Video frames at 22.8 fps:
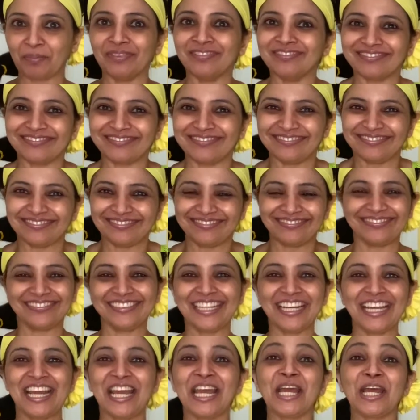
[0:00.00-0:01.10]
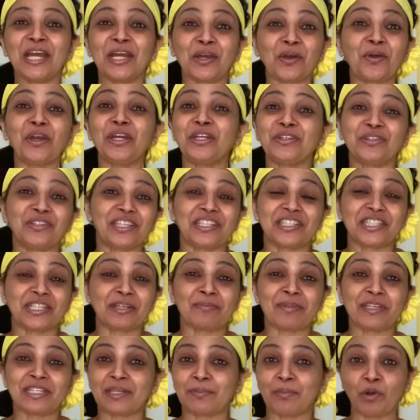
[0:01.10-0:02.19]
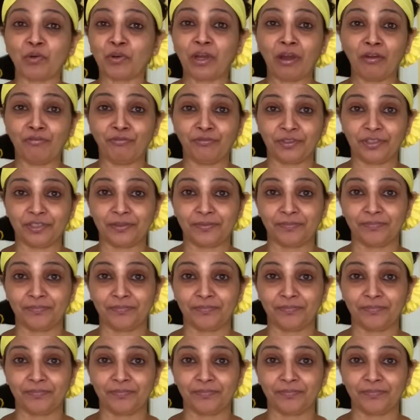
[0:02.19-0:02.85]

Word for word: Going to the gym is about comfort.